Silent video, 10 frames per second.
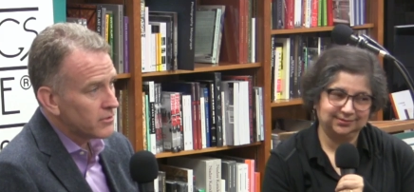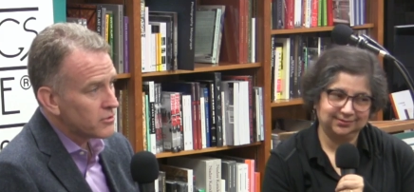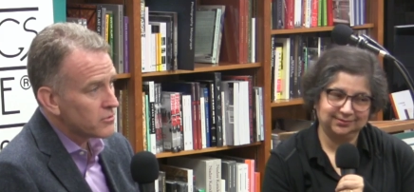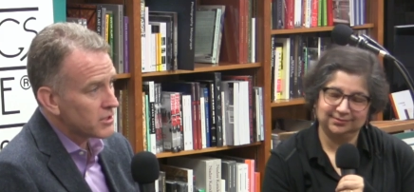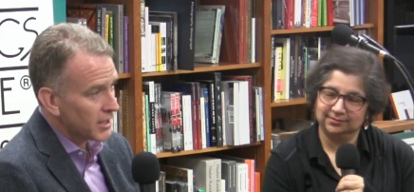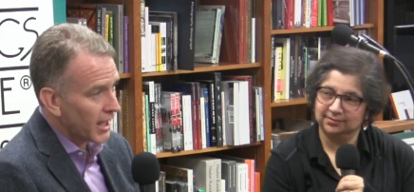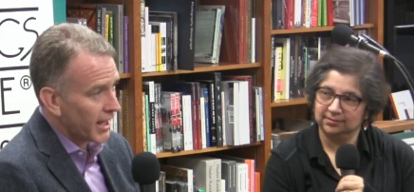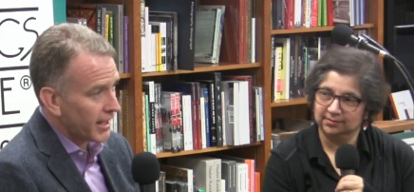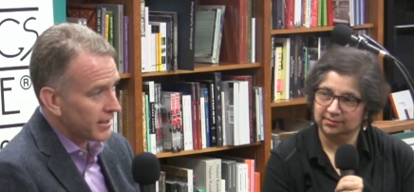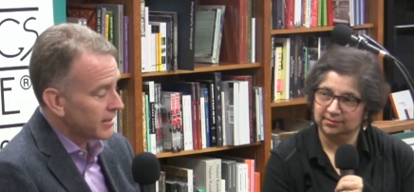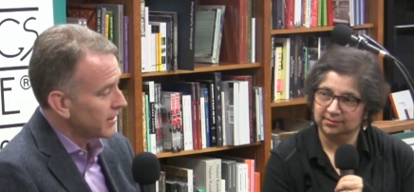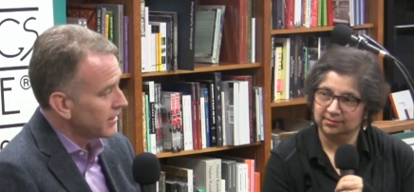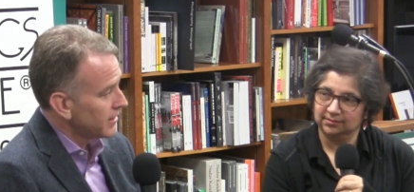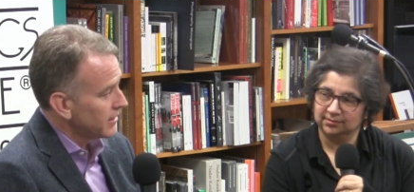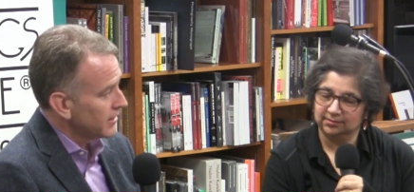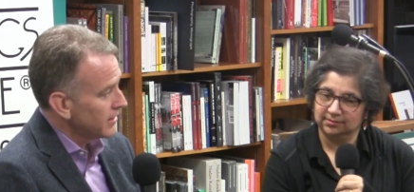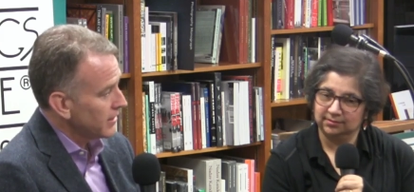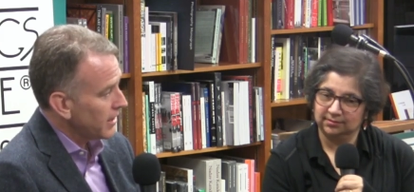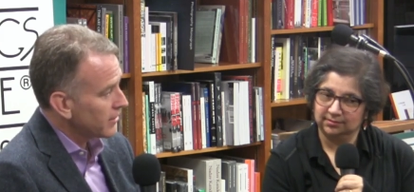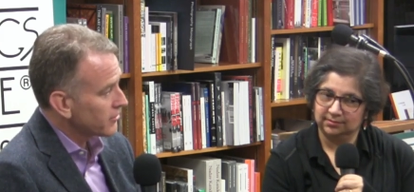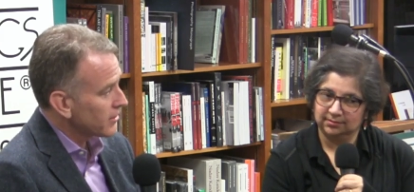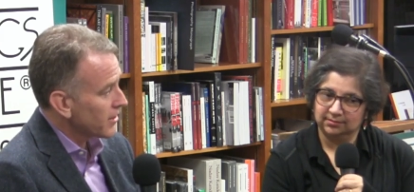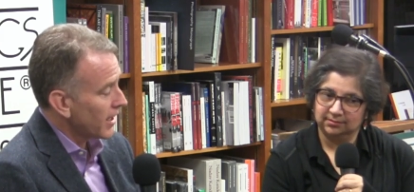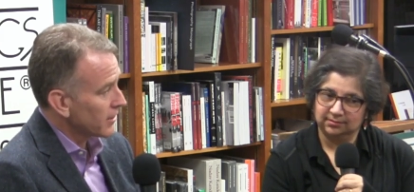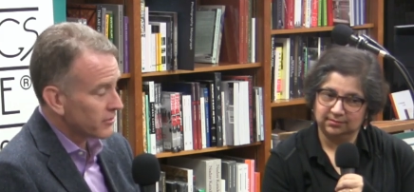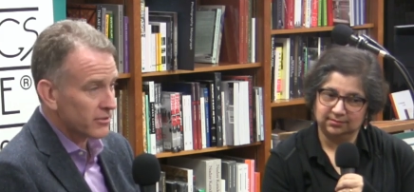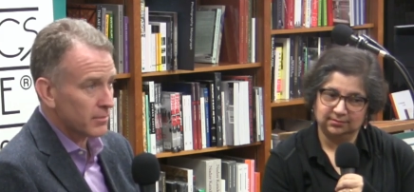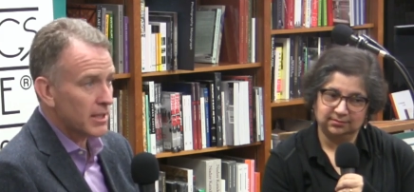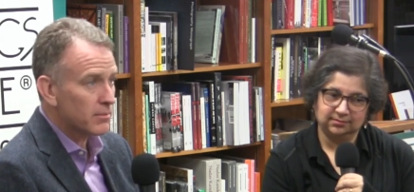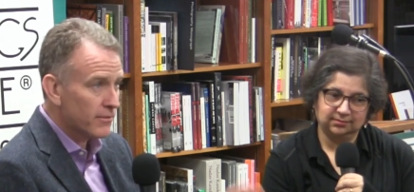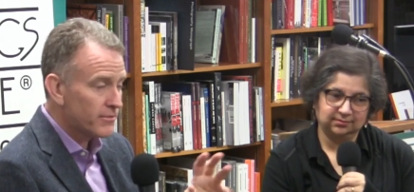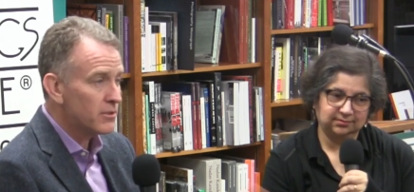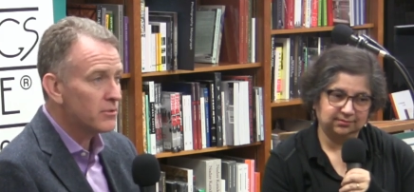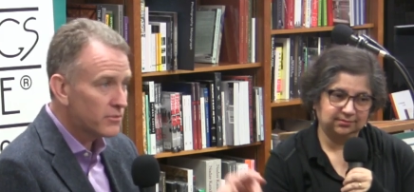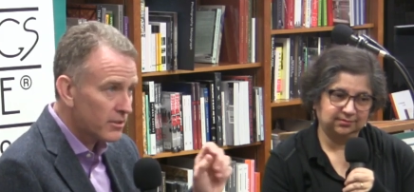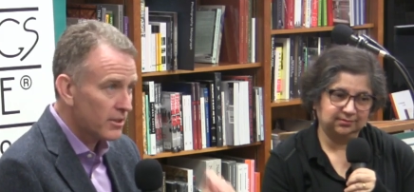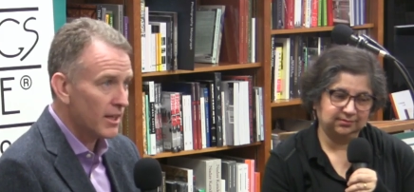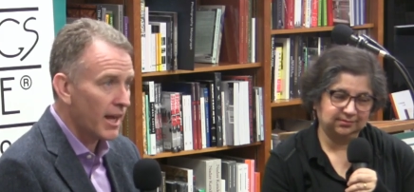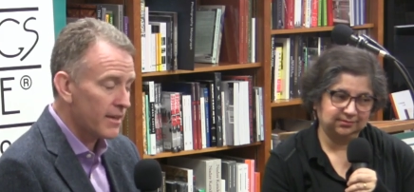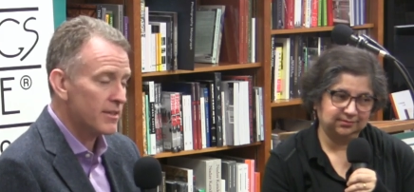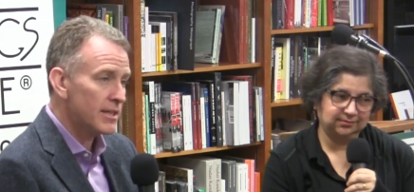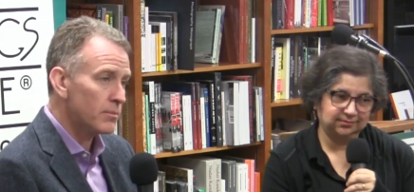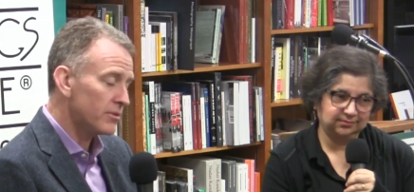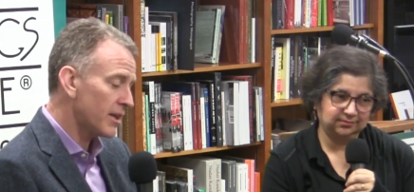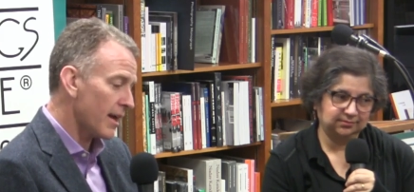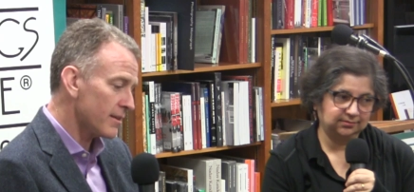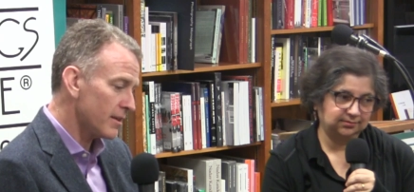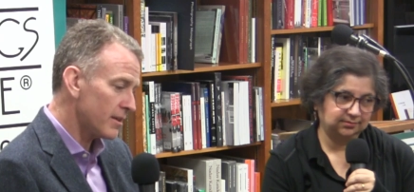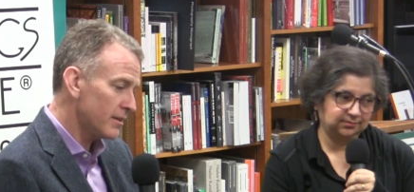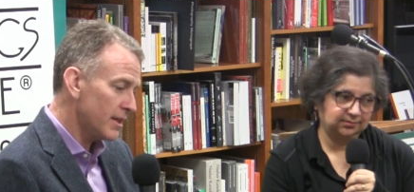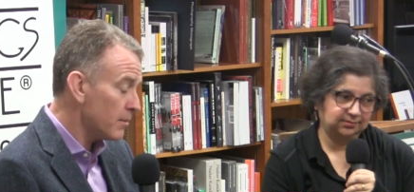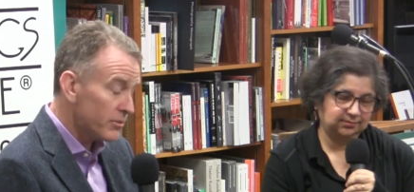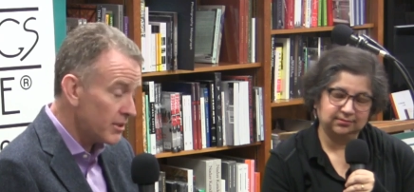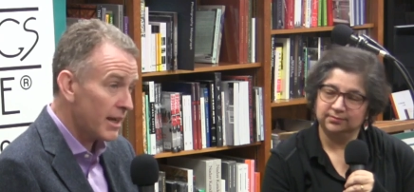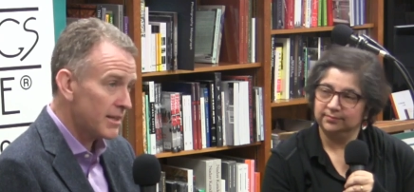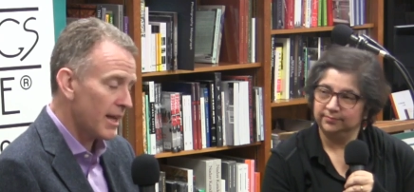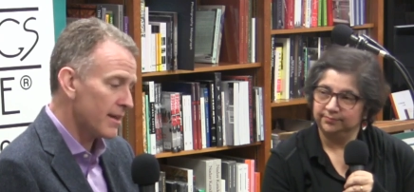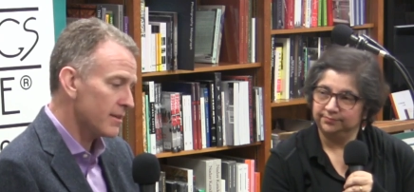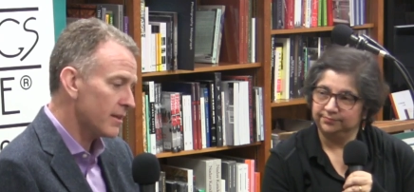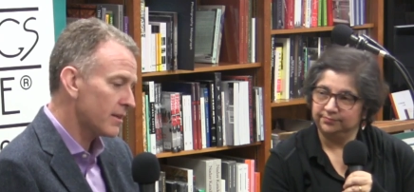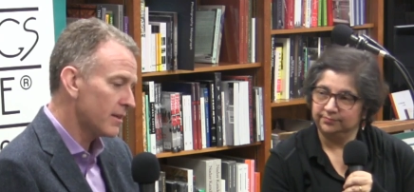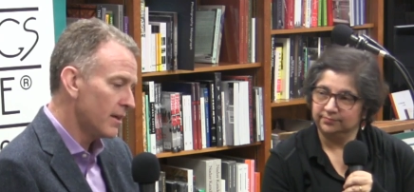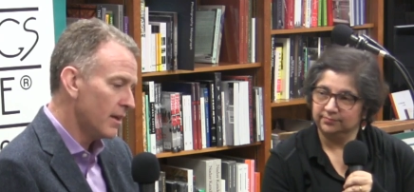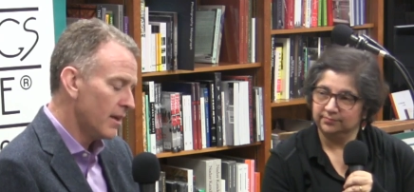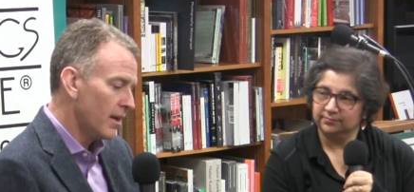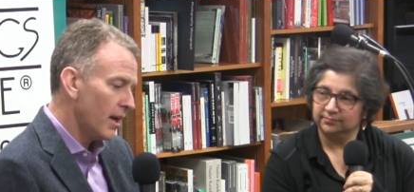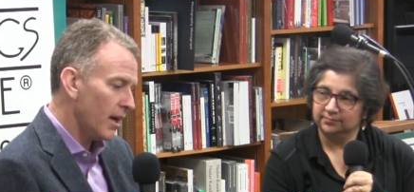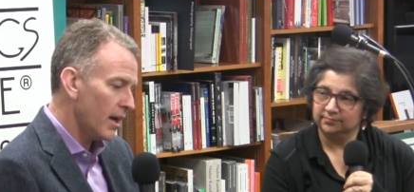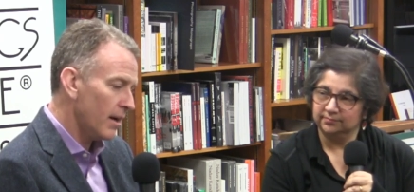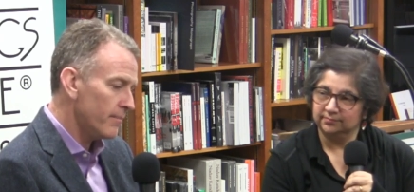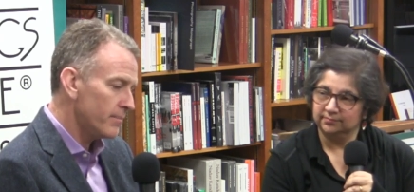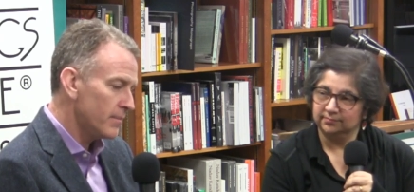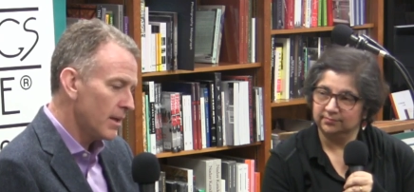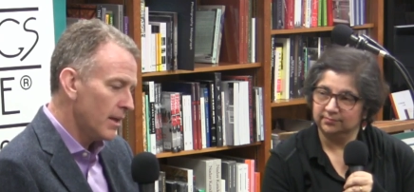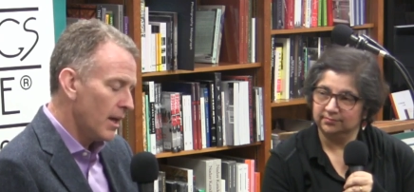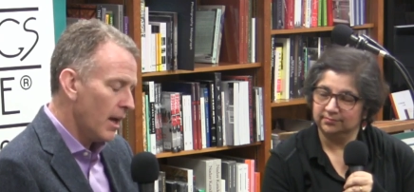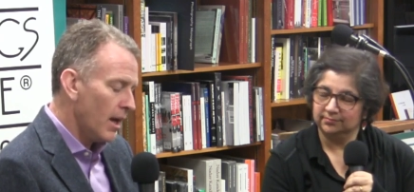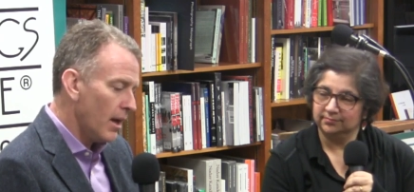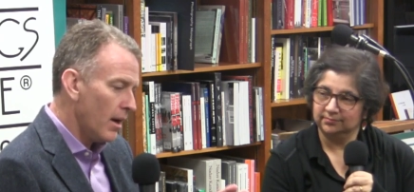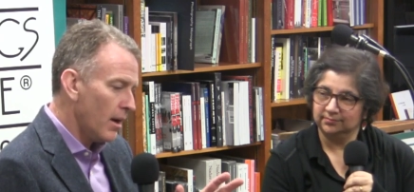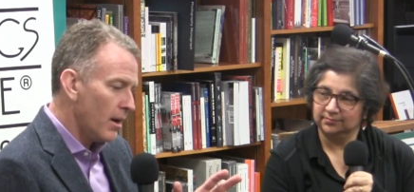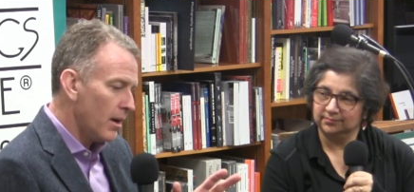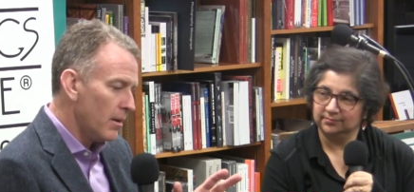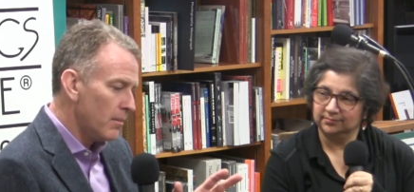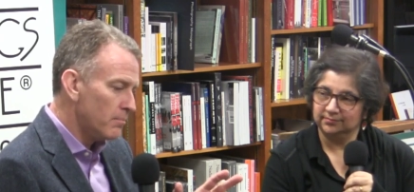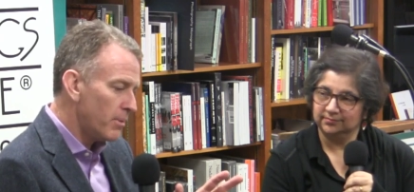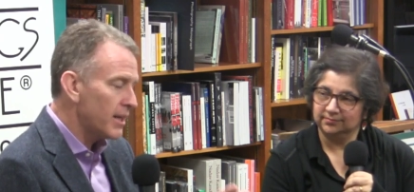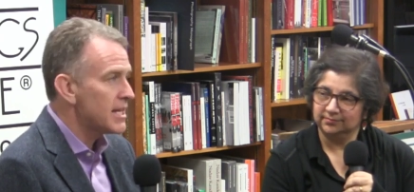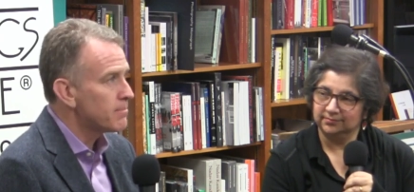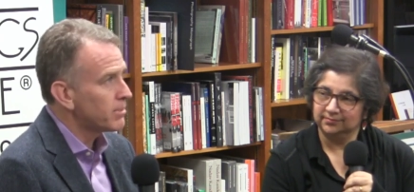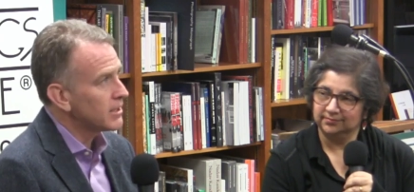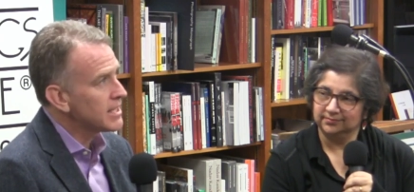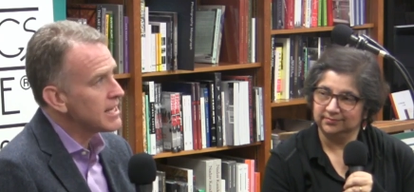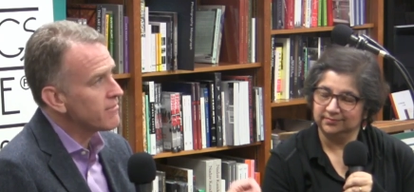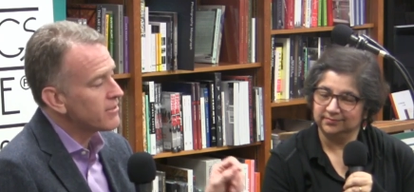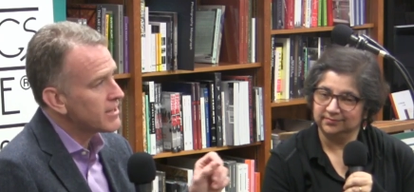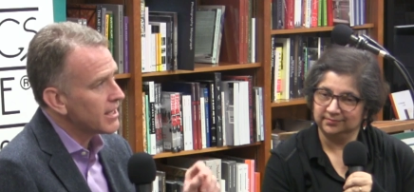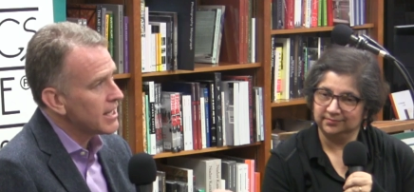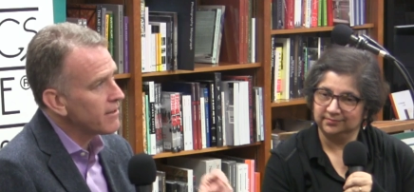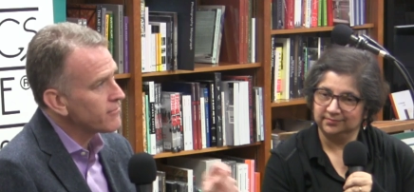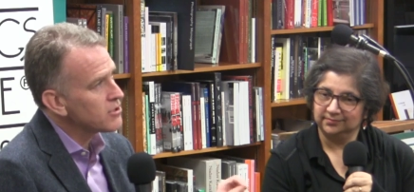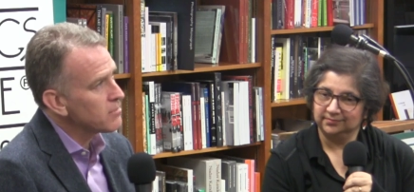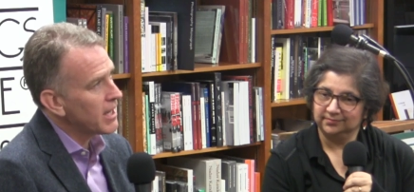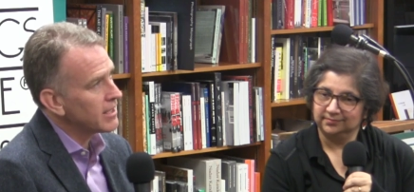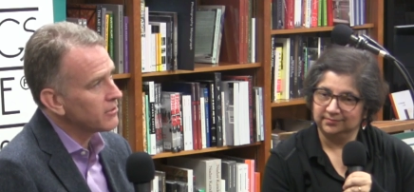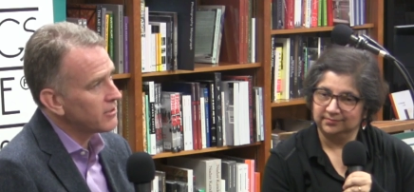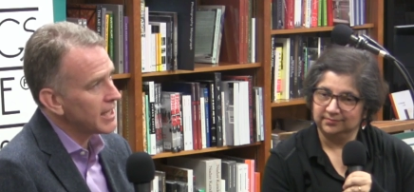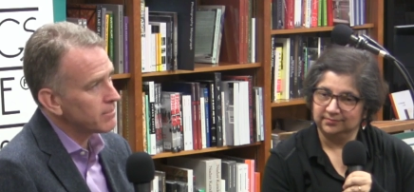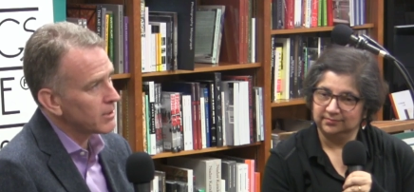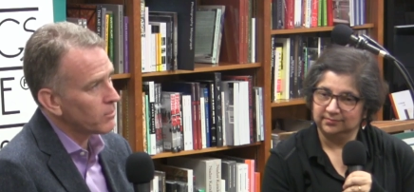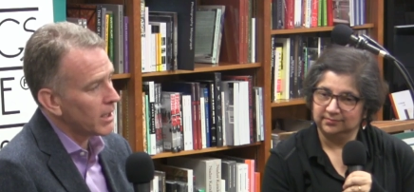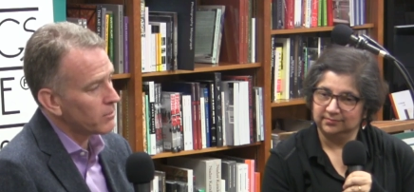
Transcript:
Speaker 1: to deny his Catholicism. He refused to deny that he was Catholic. He was not Catholic. Um, but he believed that if you made a statement while